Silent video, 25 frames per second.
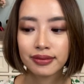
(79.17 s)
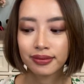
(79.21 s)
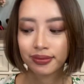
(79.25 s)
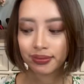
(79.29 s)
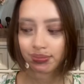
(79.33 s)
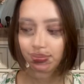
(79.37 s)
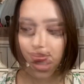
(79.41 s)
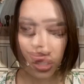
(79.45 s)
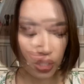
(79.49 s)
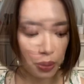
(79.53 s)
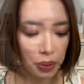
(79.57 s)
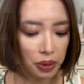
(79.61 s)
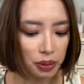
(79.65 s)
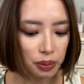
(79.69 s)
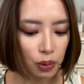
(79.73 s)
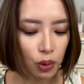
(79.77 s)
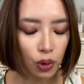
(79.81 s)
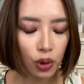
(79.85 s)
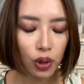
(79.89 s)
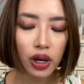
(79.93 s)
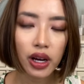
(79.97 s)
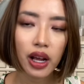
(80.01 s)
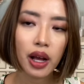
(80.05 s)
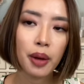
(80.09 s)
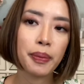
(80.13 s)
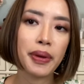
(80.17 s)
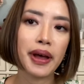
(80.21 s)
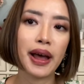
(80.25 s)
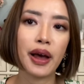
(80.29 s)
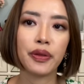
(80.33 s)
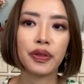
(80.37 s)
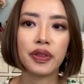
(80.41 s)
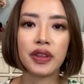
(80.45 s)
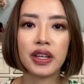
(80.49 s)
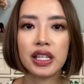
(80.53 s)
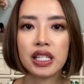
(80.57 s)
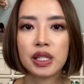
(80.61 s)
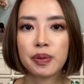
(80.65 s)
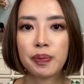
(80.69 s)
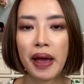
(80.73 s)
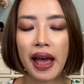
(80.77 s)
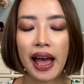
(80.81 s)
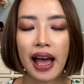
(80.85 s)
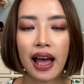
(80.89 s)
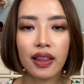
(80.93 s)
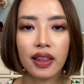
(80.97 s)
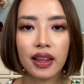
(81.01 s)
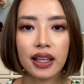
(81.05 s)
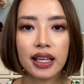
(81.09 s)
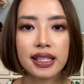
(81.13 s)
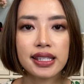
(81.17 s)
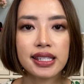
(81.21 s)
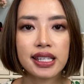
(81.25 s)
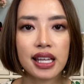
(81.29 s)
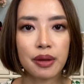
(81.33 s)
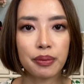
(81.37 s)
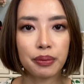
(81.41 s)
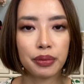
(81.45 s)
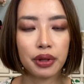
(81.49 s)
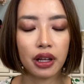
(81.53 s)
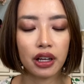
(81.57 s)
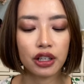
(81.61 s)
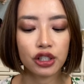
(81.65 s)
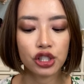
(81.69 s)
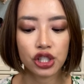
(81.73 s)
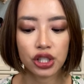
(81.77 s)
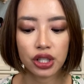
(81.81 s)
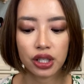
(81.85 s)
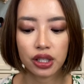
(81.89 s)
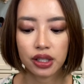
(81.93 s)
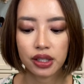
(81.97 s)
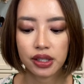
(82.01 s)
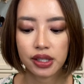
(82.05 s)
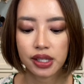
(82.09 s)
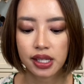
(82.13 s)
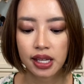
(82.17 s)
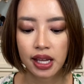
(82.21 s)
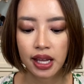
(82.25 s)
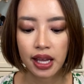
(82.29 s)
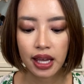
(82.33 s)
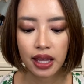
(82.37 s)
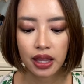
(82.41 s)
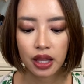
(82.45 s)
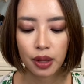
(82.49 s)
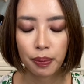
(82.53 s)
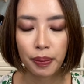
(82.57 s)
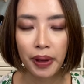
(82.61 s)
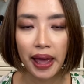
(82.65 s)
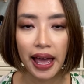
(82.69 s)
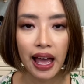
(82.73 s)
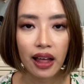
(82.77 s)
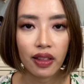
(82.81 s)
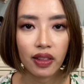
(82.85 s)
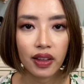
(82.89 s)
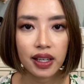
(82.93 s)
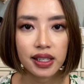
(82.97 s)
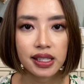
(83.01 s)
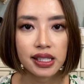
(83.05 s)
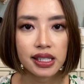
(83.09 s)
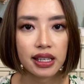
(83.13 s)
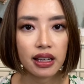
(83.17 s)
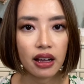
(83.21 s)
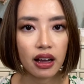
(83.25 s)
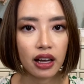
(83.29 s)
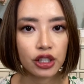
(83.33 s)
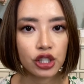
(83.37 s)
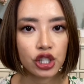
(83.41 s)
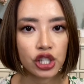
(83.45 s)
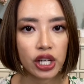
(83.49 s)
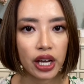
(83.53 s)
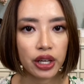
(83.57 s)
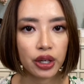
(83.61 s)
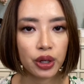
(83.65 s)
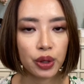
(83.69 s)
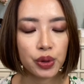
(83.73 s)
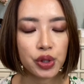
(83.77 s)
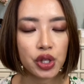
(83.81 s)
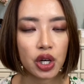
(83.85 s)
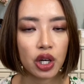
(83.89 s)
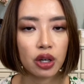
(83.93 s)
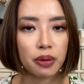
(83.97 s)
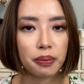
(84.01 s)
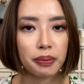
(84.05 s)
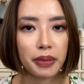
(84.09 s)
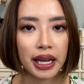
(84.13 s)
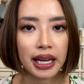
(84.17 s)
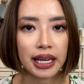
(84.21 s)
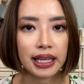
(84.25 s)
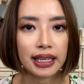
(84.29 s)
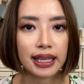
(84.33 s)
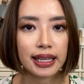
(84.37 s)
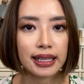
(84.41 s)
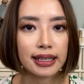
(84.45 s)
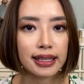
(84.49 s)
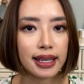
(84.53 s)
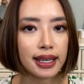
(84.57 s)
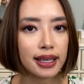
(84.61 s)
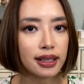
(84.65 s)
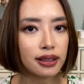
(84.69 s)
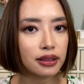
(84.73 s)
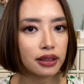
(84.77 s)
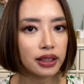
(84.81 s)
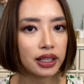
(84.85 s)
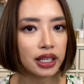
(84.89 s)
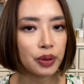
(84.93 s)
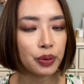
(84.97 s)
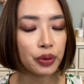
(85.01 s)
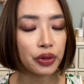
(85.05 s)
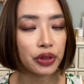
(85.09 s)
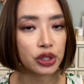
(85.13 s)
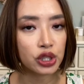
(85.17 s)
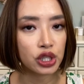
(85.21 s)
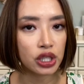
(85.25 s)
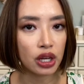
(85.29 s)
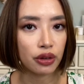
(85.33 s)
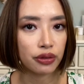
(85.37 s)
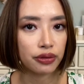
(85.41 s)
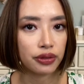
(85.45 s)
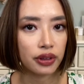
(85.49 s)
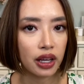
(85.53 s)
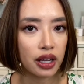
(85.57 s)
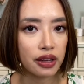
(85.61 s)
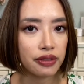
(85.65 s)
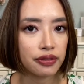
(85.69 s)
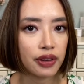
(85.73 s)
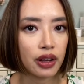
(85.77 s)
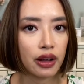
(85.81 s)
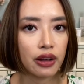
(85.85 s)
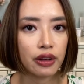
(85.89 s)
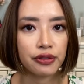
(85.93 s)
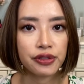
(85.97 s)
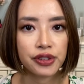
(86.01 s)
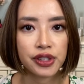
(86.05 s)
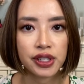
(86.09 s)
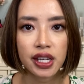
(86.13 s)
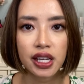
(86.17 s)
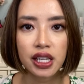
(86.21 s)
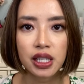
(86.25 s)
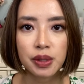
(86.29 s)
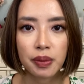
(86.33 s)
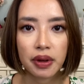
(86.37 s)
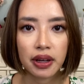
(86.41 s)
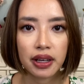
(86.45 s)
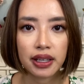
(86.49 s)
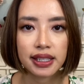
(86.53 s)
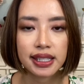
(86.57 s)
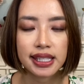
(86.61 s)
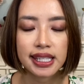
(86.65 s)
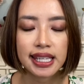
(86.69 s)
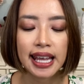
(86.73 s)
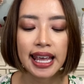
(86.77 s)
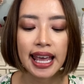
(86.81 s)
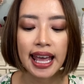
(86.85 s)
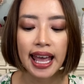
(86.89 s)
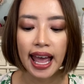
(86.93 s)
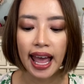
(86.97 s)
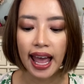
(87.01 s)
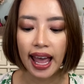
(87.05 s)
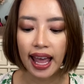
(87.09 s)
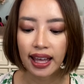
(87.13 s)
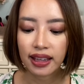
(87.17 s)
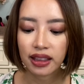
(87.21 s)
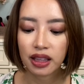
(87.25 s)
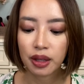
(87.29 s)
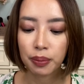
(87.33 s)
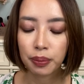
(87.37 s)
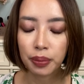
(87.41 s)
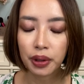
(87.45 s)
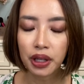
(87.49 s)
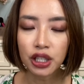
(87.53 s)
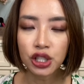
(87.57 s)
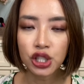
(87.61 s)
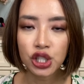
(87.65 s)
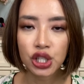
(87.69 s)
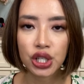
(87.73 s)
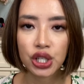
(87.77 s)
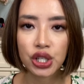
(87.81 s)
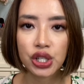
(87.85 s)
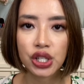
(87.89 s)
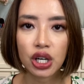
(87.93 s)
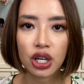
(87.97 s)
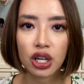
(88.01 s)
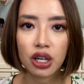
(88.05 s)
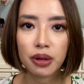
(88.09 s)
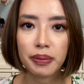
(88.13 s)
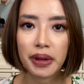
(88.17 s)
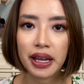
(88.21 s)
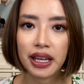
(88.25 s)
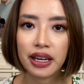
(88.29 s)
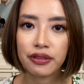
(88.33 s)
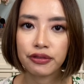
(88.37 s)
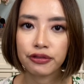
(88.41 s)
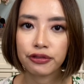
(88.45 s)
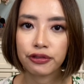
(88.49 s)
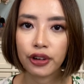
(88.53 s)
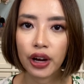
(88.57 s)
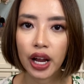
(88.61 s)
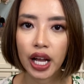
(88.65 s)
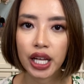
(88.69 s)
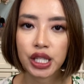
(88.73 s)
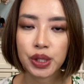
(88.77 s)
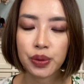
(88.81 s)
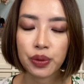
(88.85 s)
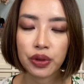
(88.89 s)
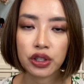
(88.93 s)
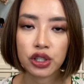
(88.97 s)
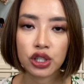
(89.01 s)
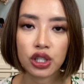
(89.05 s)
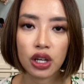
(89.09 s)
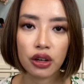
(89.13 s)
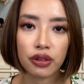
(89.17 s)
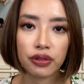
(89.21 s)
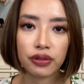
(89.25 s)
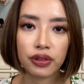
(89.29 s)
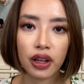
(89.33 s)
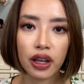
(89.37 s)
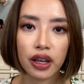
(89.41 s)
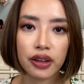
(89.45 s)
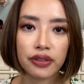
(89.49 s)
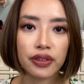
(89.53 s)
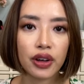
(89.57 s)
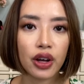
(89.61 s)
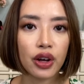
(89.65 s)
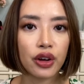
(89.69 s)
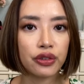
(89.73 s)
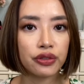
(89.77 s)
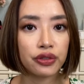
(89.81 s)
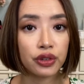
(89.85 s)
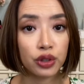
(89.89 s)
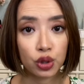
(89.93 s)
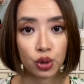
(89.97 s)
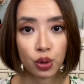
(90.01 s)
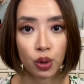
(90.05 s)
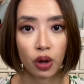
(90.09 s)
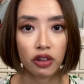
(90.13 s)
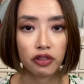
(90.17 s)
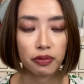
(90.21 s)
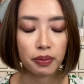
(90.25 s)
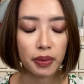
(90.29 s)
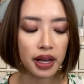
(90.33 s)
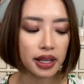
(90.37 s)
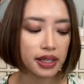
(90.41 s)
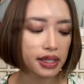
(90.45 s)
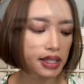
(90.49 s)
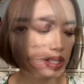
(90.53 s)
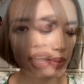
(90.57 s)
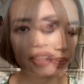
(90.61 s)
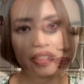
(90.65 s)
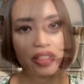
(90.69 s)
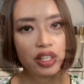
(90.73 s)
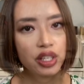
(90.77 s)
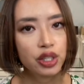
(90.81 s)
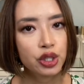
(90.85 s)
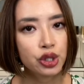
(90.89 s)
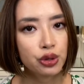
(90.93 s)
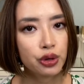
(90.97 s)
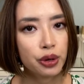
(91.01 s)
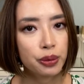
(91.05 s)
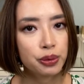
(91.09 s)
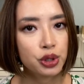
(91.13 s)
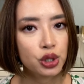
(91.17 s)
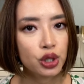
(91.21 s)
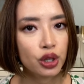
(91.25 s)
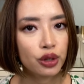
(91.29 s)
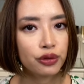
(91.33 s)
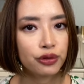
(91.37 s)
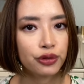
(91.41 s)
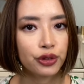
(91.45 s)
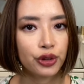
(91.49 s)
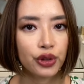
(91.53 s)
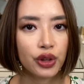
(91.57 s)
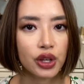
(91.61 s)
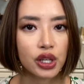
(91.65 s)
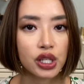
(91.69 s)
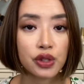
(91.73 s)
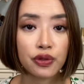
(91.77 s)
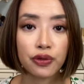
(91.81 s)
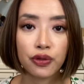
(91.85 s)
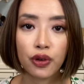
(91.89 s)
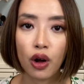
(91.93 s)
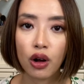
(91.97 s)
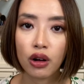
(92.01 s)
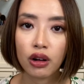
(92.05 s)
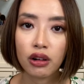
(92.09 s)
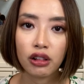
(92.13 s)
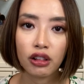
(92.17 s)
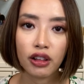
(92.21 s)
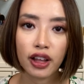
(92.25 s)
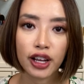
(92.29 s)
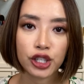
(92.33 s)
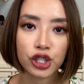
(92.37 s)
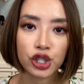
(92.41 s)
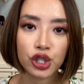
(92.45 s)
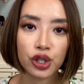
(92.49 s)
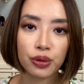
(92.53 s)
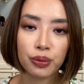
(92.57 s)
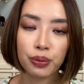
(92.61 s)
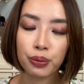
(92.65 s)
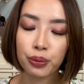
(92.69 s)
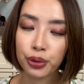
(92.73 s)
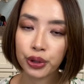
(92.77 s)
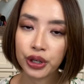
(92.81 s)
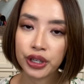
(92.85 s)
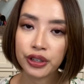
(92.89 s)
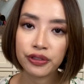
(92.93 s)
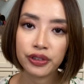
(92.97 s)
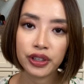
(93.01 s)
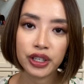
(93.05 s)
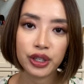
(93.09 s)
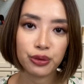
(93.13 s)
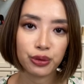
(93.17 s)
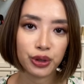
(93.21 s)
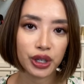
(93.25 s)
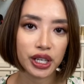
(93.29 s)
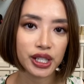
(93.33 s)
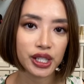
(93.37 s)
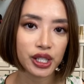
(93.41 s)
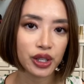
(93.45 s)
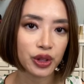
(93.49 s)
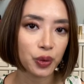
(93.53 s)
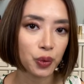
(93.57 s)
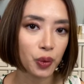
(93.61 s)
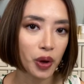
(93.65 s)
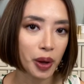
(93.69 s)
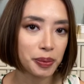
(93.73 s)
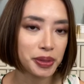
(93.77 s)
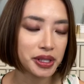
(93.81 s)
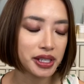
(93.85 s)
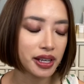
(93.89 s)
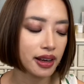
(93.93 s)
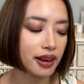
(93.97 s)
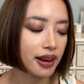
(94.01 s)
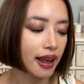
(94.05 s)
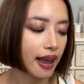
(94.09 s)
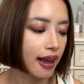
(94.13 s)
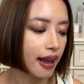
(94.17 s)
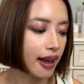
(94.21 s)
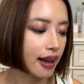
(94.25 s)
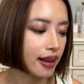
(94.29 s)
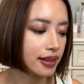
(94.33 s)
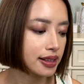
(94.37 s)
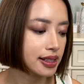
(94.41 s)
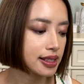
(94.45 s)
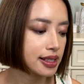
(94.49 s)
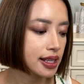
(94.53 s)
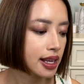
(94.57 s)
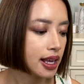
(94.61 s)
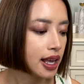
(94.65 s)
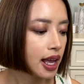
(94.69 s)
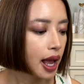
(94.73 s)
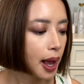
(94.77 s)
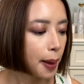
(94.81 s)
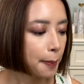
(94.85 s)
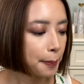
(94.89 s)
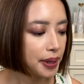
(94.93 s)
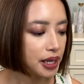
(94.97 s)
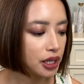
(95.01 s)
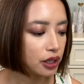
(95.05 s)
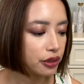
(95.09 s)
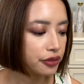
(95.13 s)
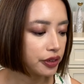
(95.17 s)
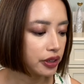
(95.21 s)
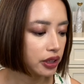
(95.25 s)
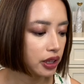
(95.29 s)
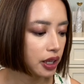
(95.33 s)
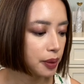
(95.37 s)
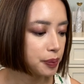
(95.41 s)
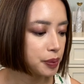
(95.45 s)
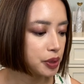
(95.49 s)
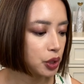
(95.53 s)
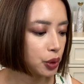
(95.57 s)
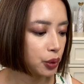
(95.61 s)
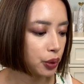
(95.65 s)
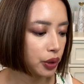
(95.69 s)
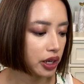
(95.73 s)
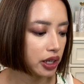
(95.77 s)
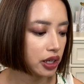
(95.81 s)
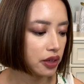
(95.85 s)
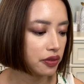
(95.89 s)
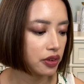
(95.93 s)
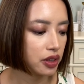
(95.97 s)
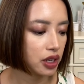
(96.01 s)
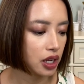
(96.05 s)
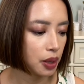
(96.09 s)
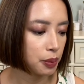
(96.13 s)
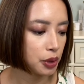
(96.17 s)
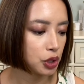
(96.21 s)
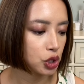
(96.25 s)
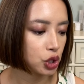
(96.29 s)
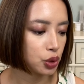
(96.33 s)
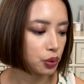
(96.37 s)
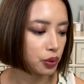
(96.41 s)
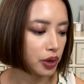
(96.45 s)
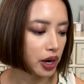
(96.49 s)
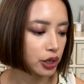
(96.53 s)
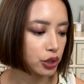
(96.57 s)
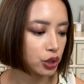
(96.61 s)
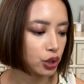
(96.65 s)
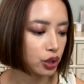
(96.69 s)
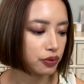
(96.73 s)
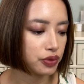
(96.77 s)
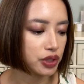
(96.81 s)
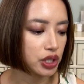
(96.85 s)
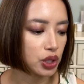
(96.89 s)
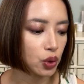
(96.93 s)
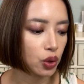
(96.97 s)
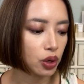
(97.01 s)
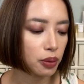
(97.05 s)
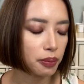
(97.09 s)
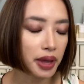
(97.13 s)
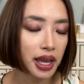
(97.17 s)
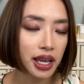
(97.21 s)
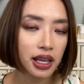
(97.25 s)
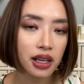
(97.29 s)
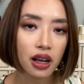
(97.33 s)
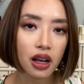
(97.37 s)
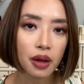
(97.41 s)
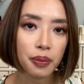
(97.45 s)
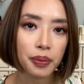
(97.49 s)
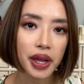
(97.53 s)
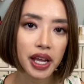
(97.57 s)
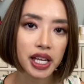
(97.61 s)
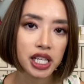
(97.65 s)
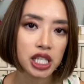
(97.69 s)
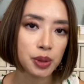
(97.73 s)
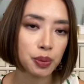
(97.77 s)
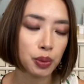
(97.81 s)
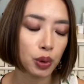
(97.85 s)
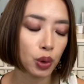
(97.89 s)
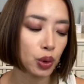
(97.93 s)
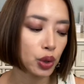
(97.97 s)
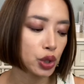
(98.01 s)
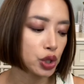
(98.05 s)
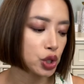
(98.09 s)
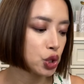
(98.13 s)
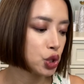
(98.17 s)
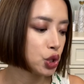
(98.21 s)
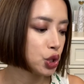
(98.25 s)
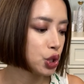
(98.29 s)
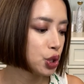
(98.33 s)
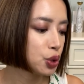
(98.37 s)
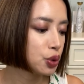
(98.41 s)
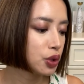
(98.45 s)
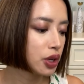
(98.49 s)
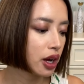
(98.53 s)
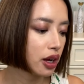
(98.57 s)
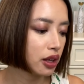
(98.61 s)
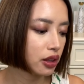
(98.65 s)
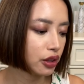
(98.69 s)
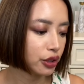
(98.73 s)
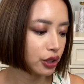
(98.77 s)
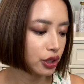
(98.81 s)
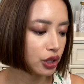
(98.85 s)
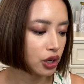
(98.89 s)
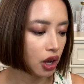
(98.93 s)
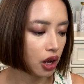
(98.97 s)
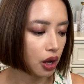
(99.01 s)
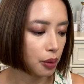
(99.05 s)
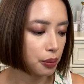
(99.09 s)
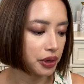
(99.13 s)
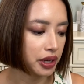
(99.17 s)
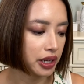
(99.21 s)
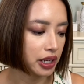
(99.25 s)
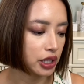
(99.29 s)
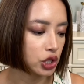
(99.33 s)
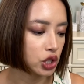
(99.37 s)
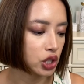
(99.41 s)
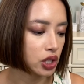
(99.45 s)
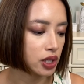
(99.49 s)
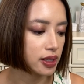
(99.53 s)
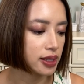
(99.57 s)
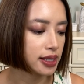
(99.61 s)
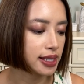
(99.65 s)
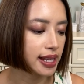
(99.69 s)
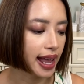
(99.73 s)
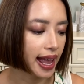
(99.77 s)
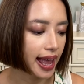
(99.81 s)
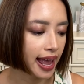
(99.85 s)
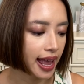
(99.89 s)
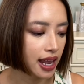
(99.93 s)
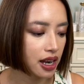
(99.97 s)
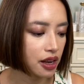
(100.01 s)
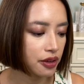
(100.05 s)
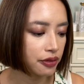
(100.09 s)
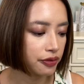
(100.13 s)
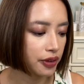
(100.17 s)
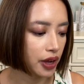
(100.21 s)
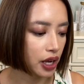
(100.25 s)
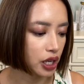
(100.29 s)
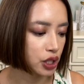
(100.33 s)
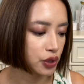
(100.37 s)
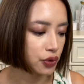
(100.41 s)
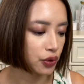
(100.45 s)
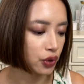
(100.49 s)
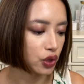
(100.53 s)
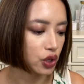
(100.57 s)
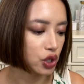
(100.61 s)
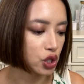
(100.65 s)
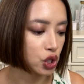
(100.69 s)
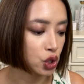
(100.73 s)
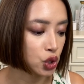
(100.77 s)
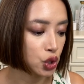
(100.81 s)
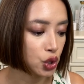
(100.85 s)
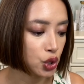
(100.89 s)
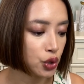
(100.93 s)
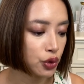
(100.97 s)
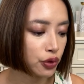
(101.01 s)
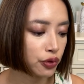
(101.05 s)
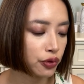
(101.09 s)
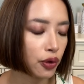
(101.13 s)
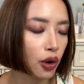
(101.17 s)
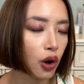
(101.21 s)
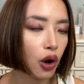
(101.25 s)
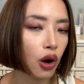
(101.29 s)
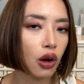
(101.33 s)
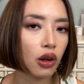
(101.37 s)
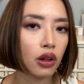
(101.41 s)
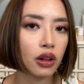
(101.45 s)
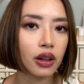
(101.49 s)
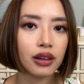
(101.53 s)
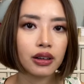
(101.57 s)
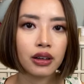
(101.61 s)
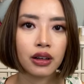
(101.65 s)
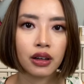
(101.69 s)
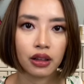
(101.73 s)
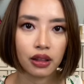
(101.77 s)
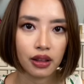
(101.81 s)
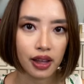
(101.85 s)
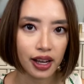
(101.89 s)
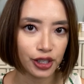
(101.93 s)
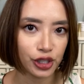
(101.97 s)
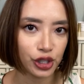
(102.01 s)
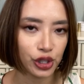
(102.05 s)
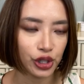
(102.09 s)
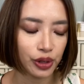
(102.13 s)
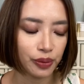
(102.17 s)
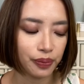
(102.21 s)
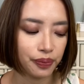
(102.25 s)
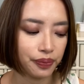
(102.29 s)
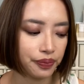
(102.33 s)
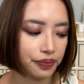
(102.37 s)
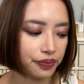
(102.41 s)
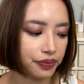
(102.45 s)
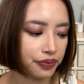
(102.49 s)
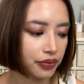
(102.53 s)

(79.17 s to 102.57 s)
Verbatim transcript: A little bit more about these palettes and blushes. The palettes, the eyeshadows are made in Italy with a shelf life of six months and the blushes are made in France with a shelf life of 12 months. And the description for this fall collection briefly reads on the website as Peter Phillips, creative and image director of Dior Makeup, explores new color combinations and effects for this new fall collection.